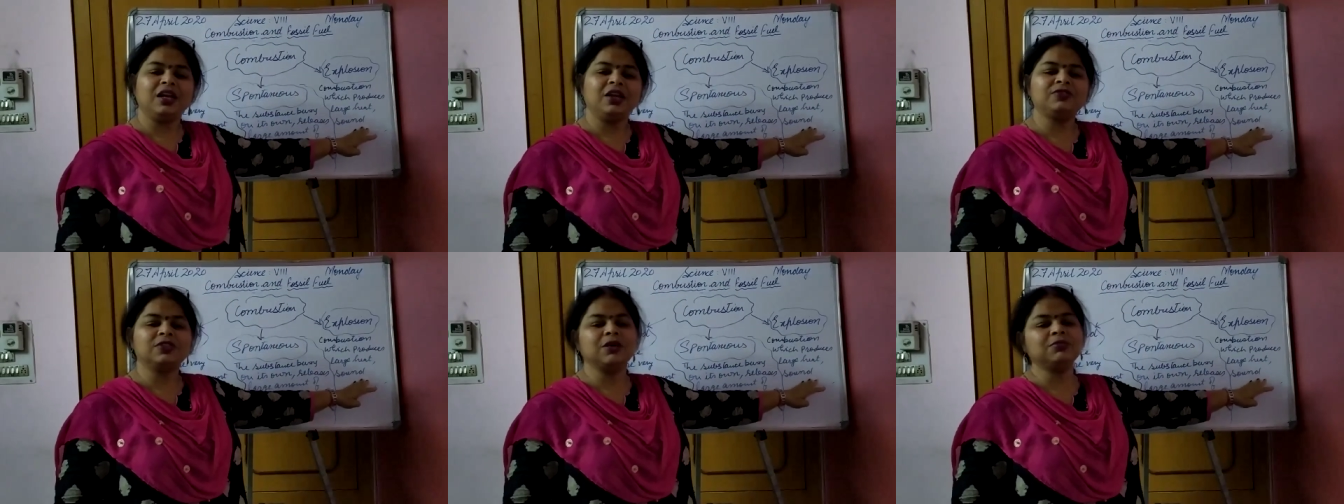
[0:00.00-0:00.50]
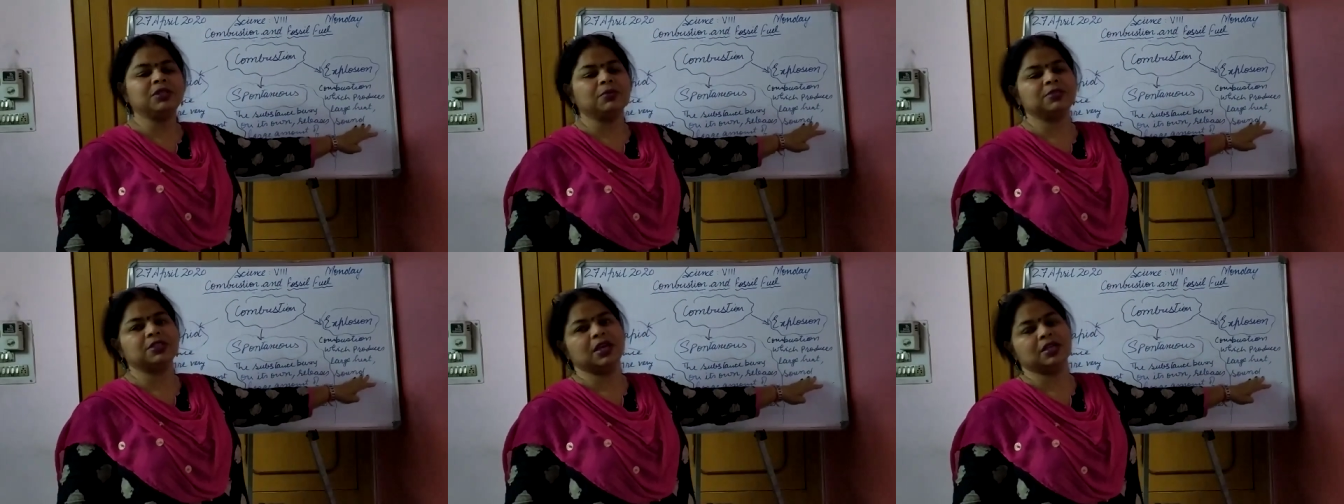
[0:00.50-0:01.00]
if some
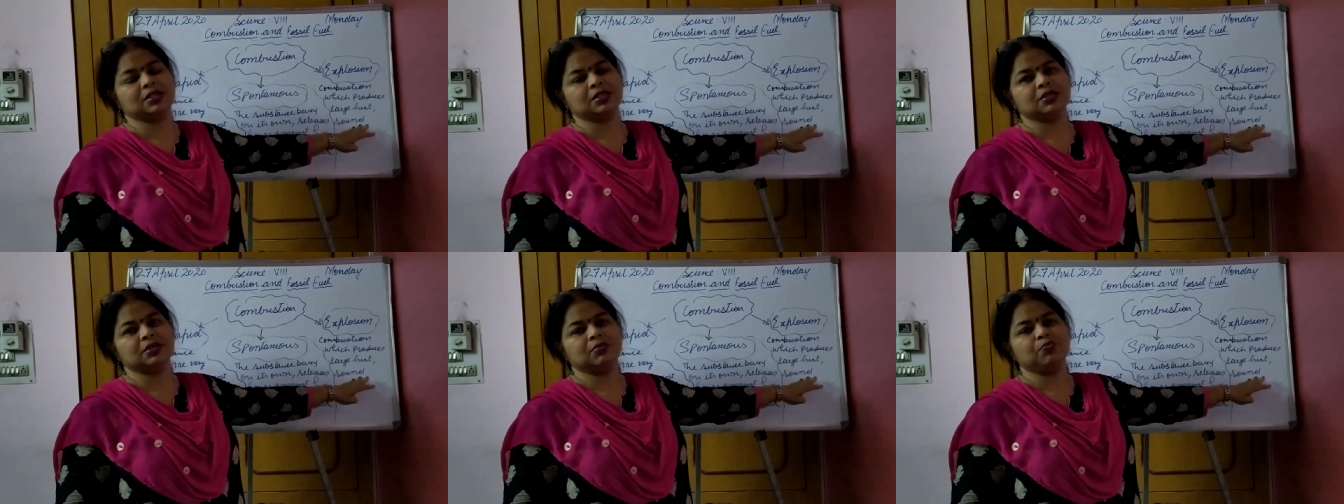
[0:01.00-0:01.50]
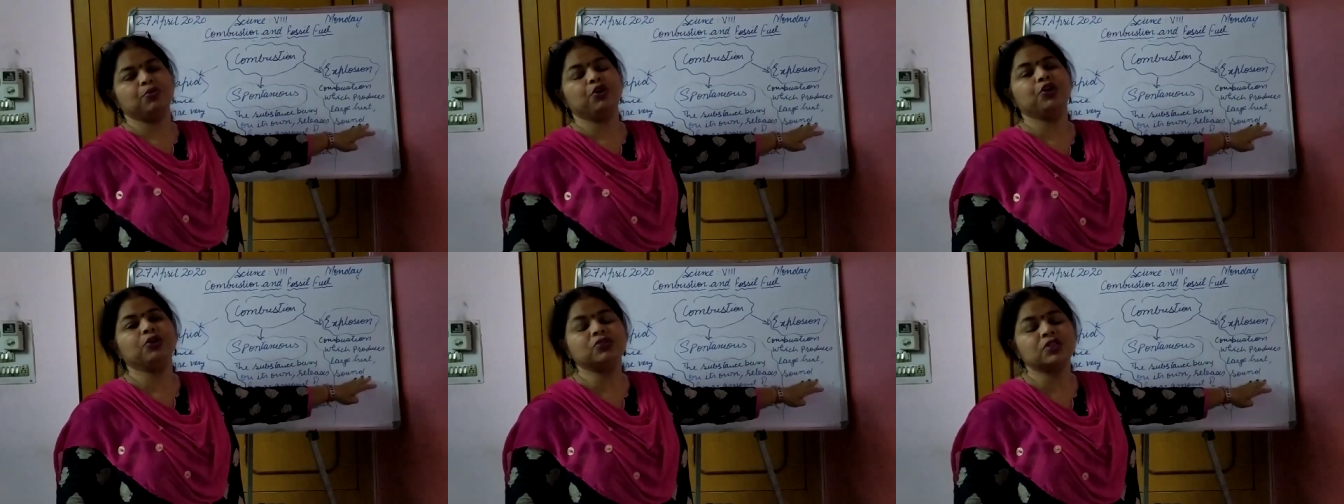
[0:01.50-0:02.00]
substance
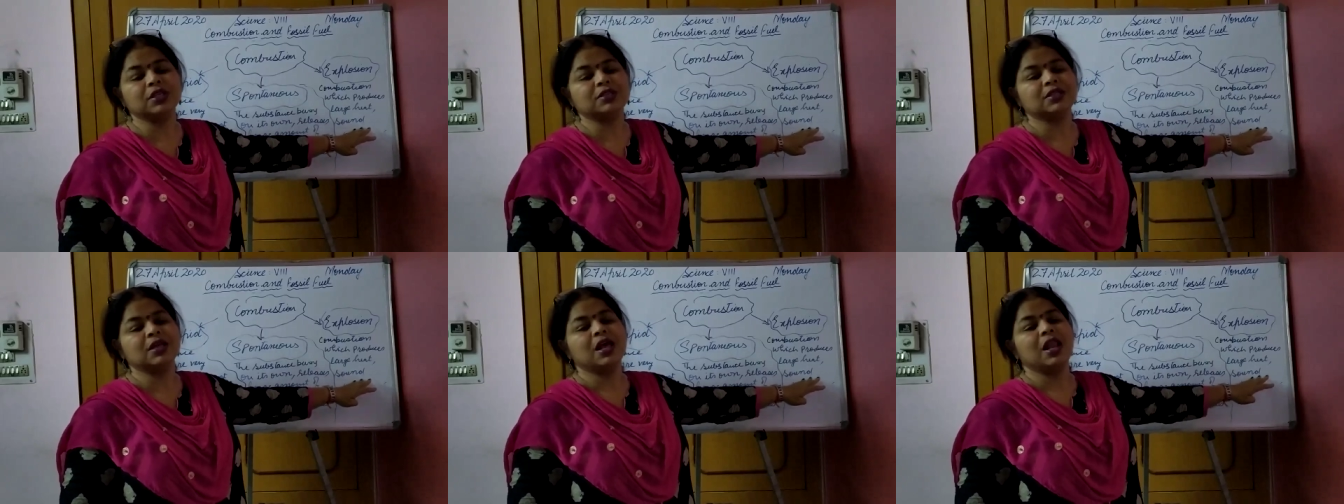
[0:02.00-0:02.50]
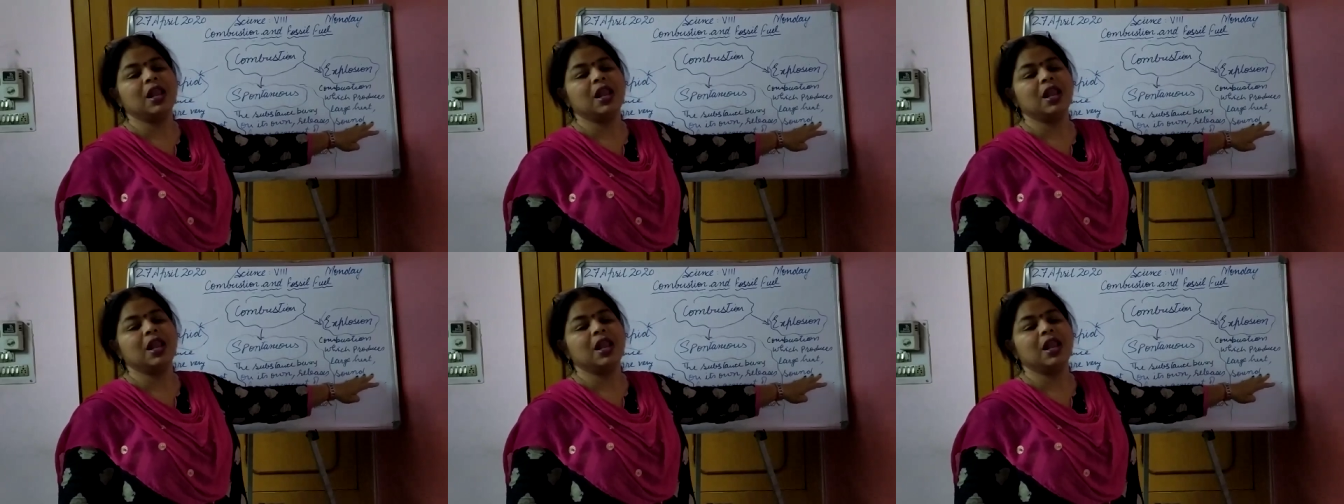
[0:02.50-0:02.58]
produces